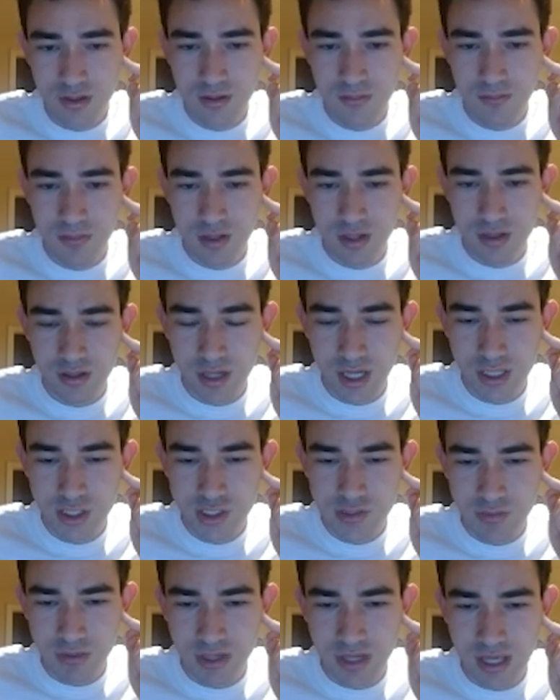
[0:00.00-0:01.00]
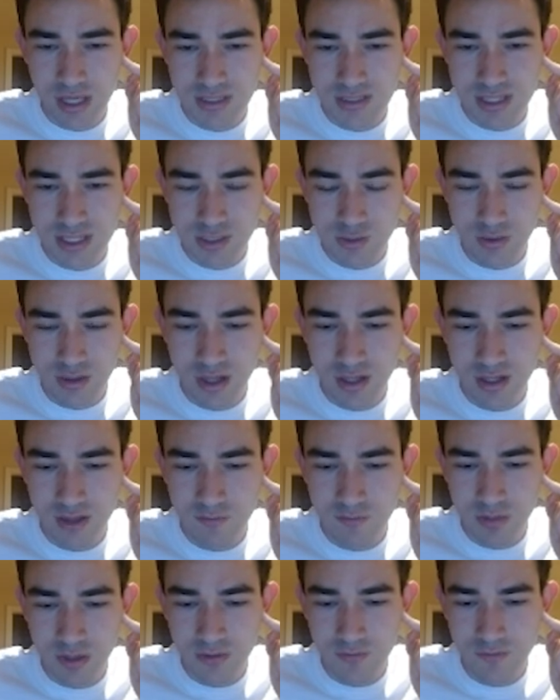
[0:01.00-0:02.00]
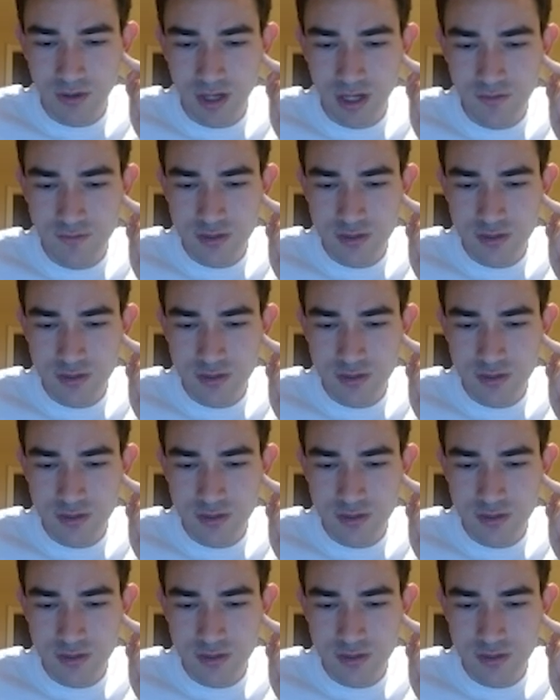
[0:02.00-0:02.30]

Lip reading: But I just played a6 with the idea of b5,